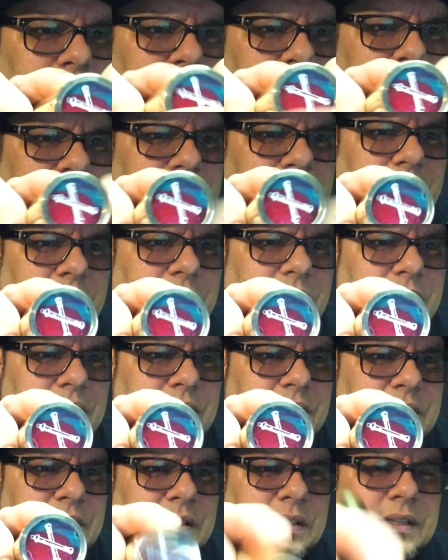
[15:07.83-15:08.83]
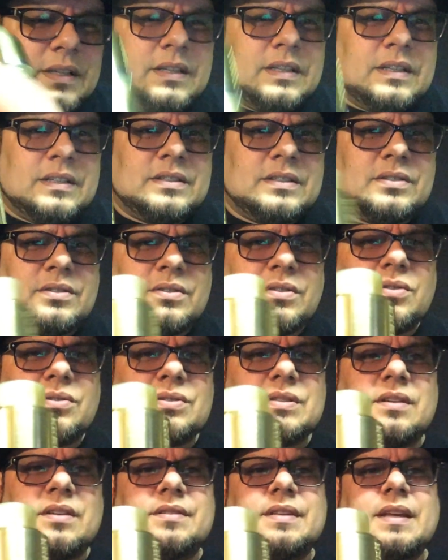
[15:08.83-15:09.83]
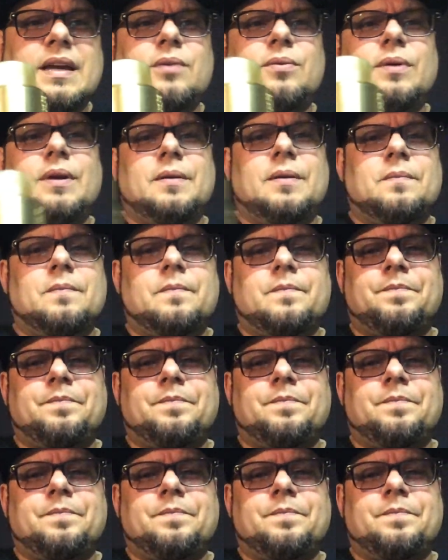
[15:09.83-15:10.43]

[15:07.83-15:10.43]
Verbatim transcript: one there. So it goes out that way.